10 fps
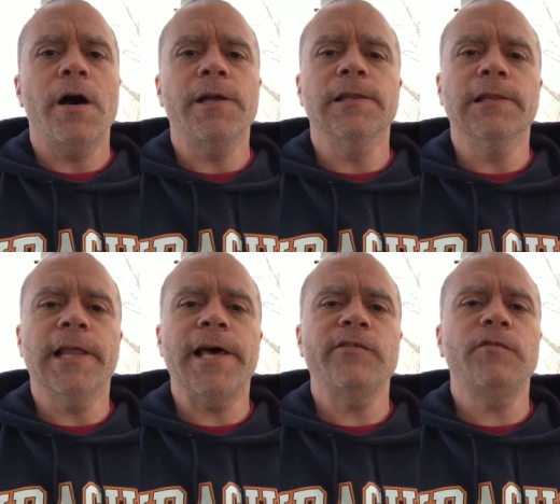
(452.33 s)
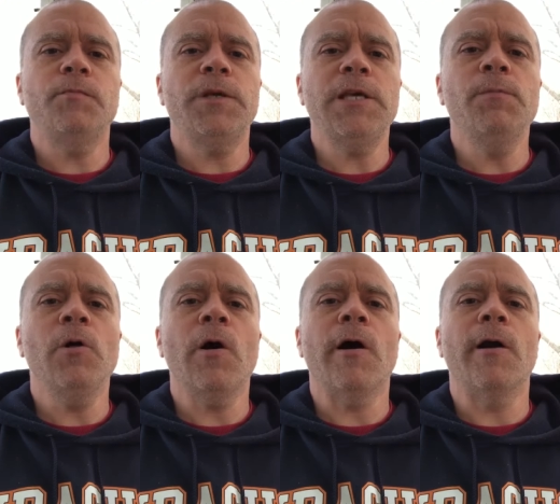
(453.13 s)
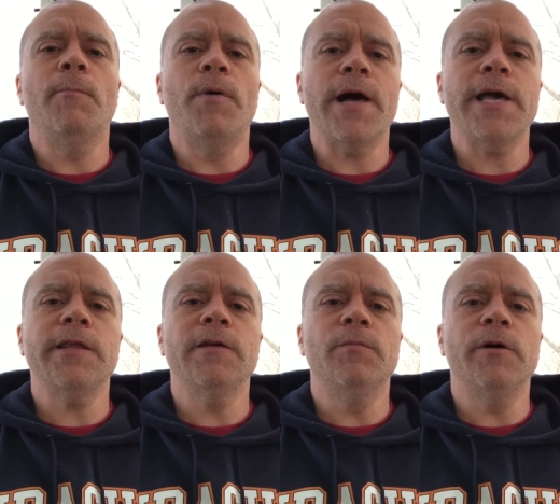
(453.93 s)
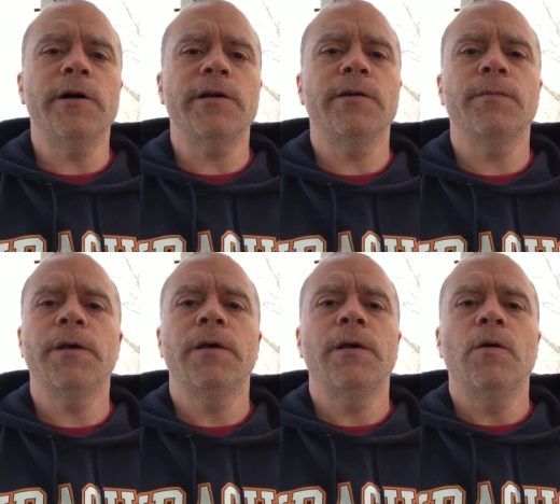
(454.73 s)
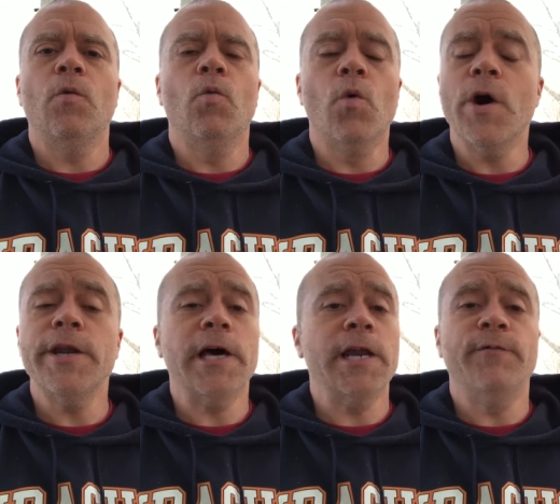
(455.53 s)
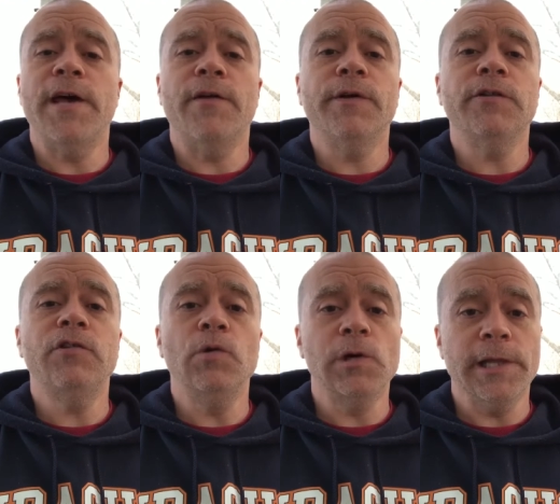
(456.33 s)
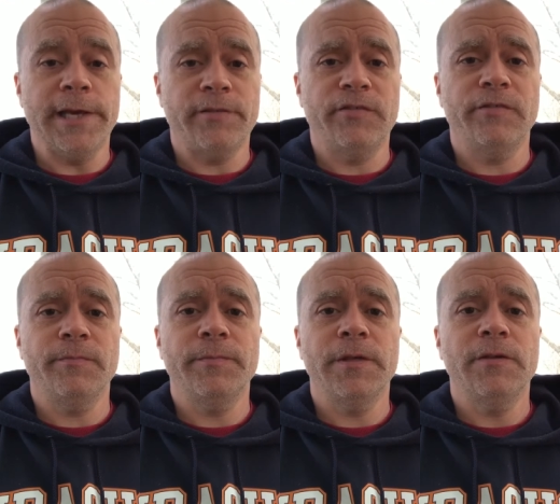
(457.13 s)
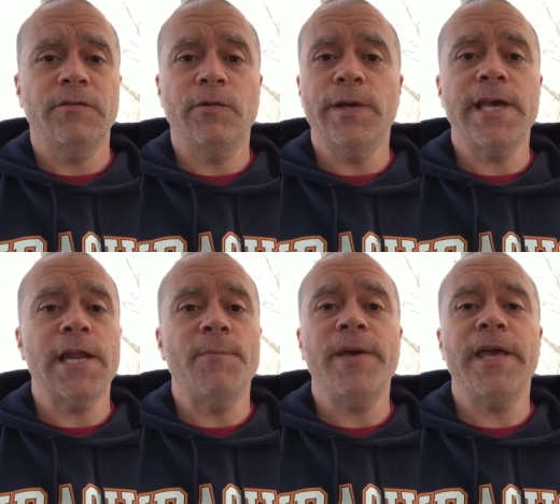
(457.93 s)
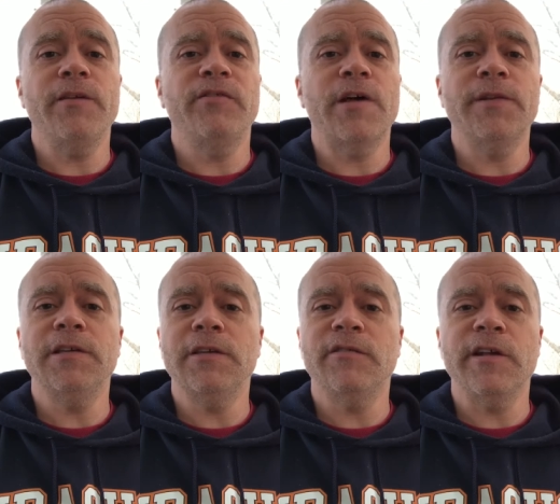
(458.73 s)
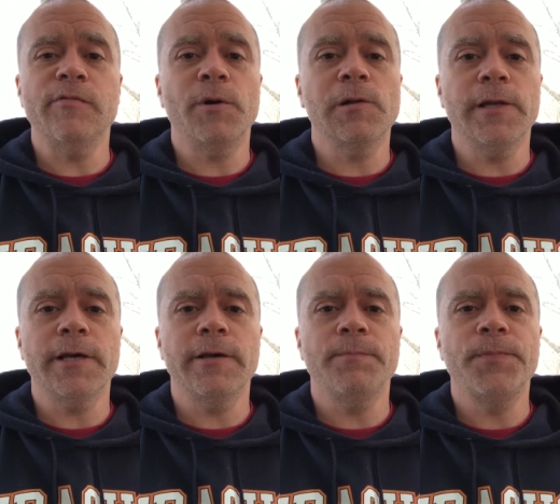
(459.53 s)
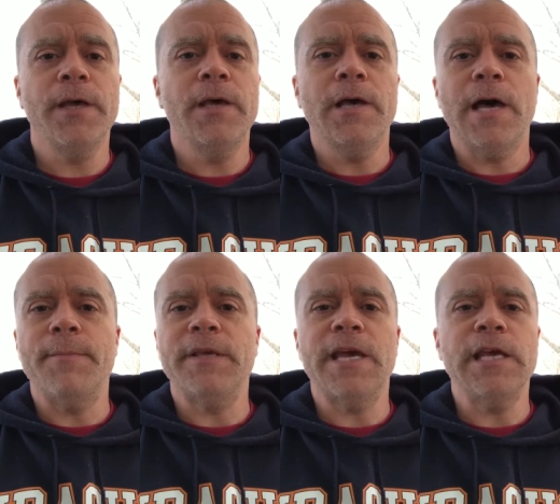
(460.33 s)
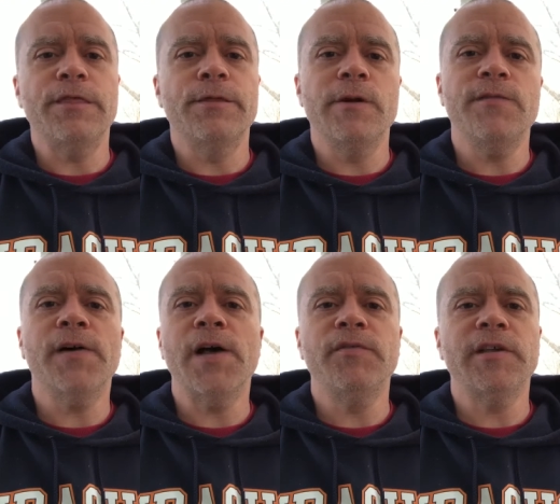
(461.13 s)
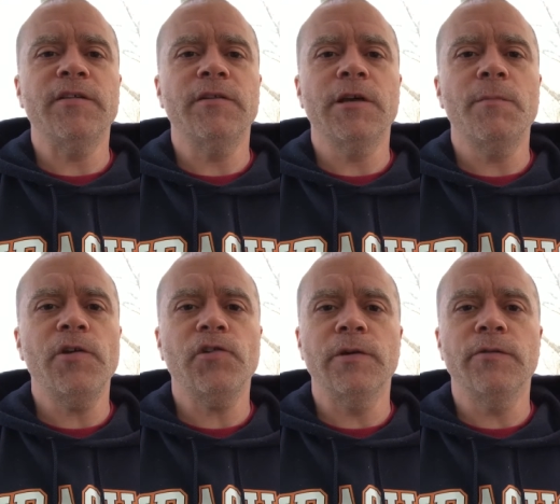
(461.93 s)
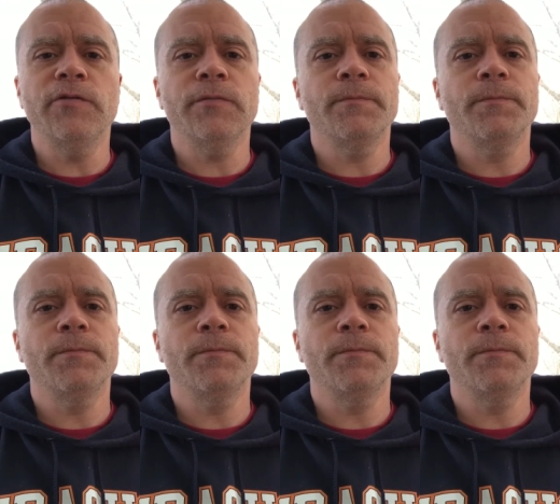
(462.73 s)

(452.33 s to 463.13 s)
unless people are buying the book 1 out of every 2 clicks. So again, I'm paying 17 cents per click. I'm getting 35 cents in commissions.